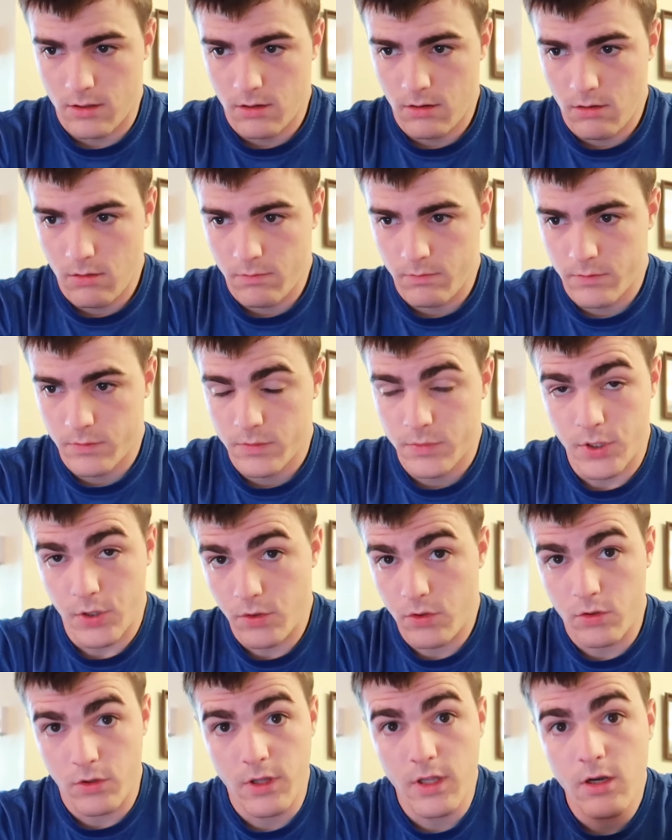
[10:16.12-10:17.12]
So
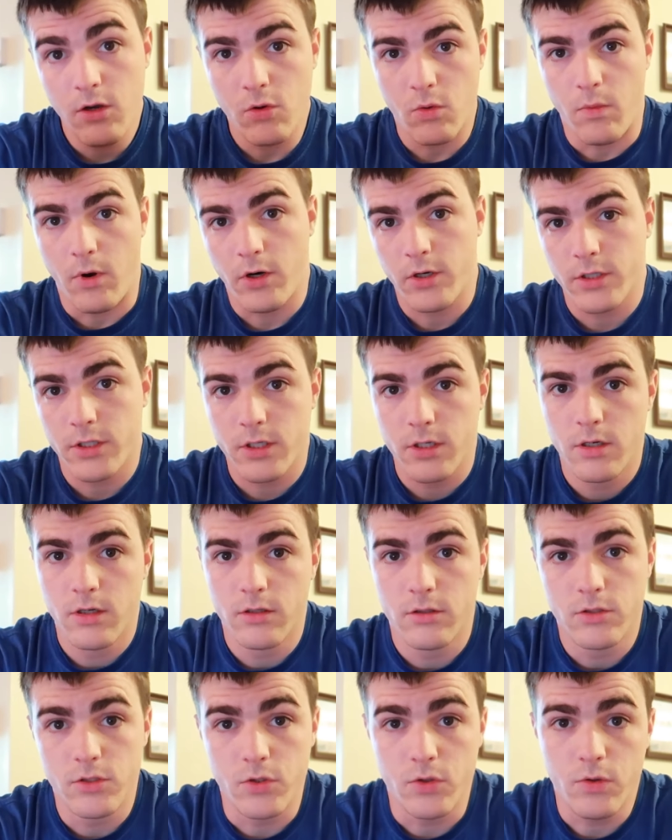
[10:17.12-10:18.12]
you'll march
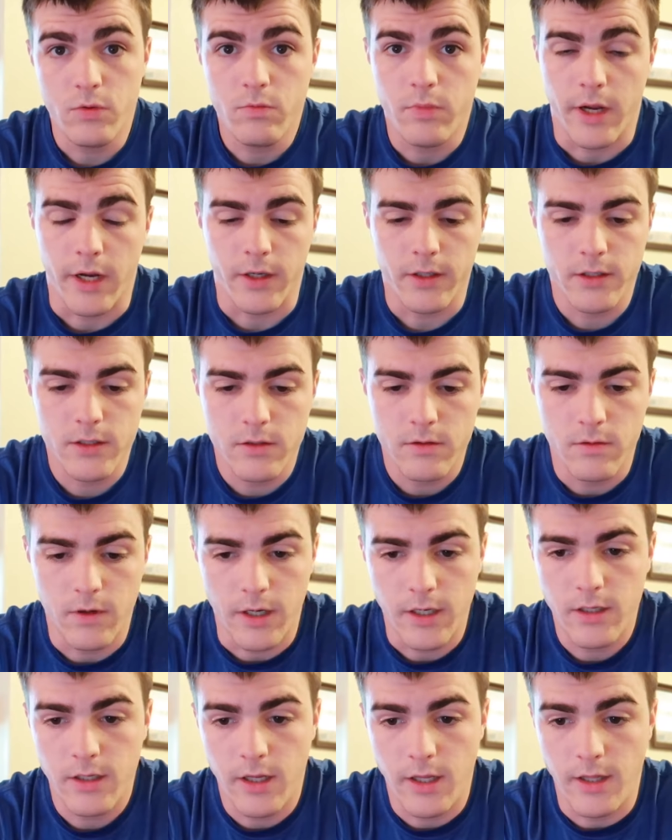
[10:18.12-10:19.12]
to your barracks,
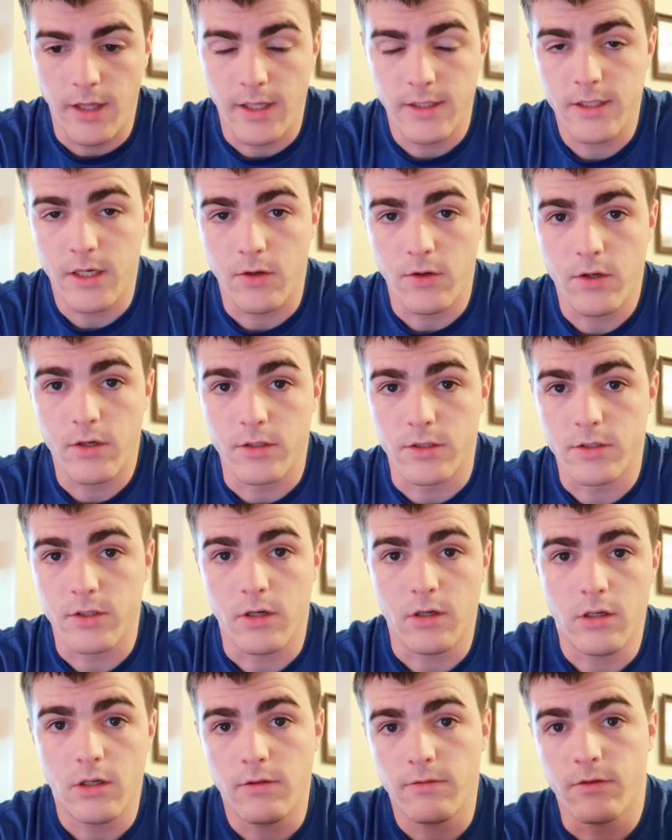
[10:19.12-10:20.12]
right? And that's how you're gonna
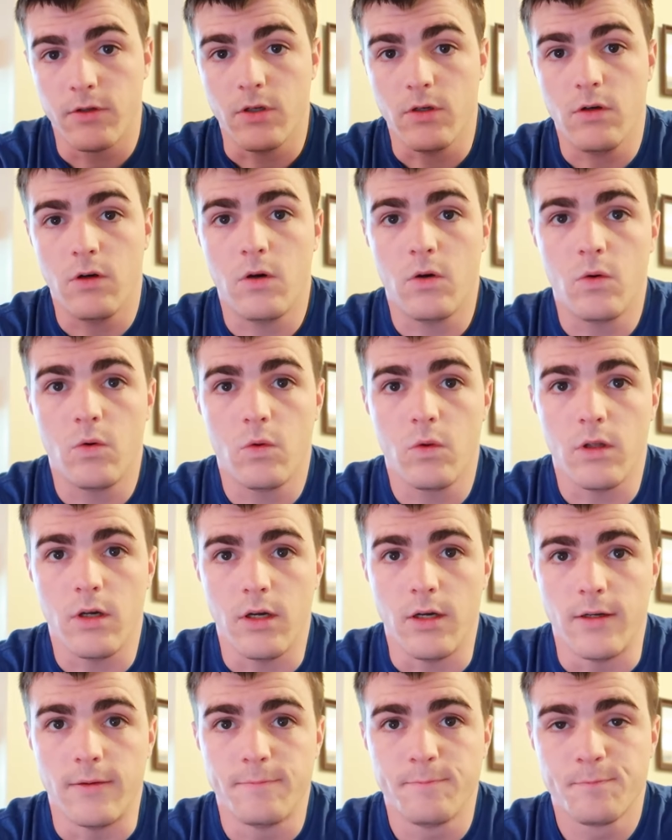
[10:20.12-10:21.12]
start off your
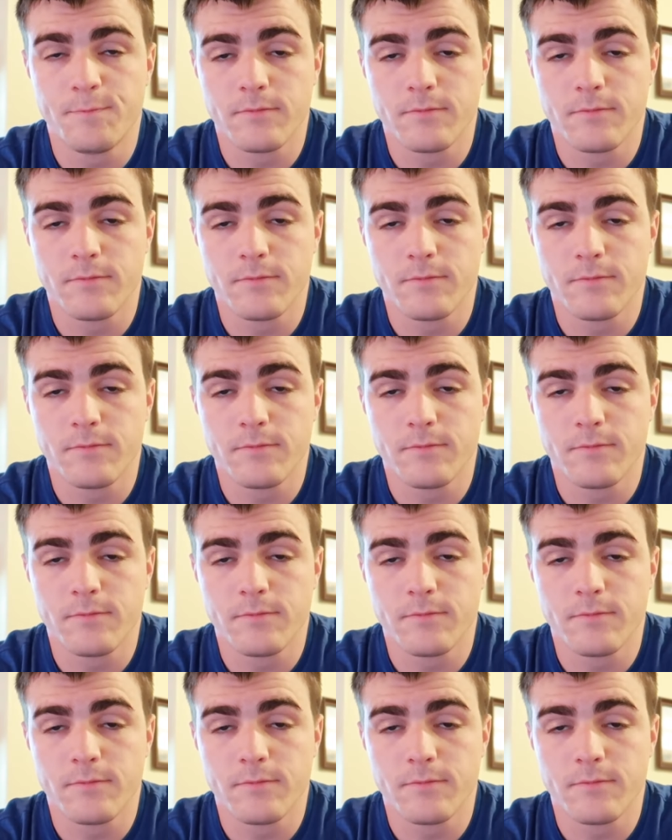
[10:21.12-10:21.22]
whole